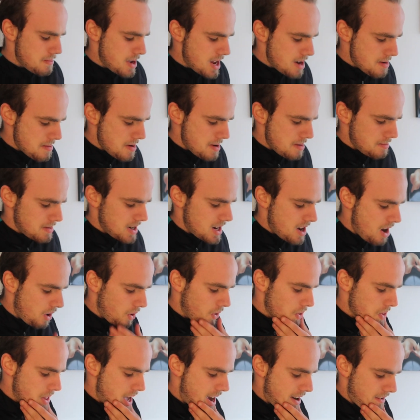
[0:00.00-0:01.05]
minimum and
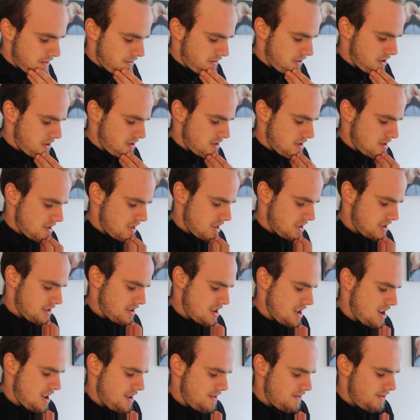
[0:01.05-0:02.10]
hold that for,
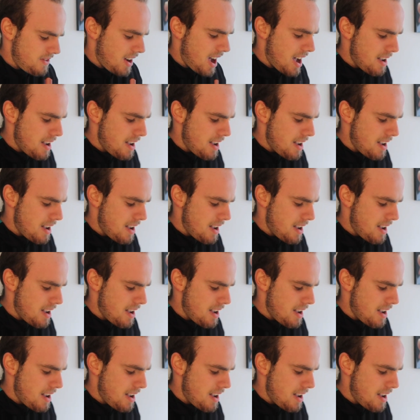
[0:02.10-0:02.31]
you know,